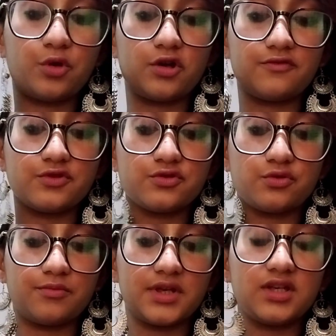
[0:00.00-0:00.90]
What for so
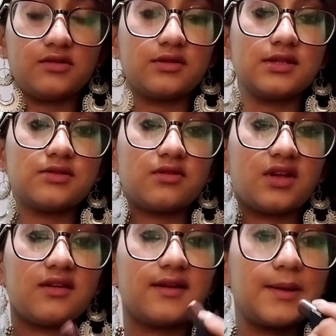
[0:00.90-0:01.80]
many years, so
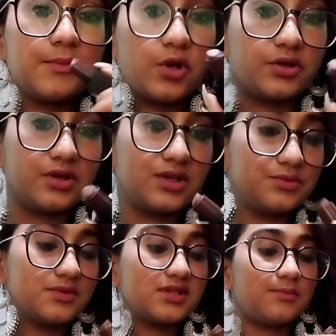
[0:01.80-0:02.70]
I'm not gonna
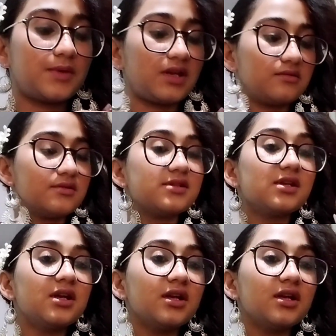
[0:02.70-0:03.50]
use lip liners.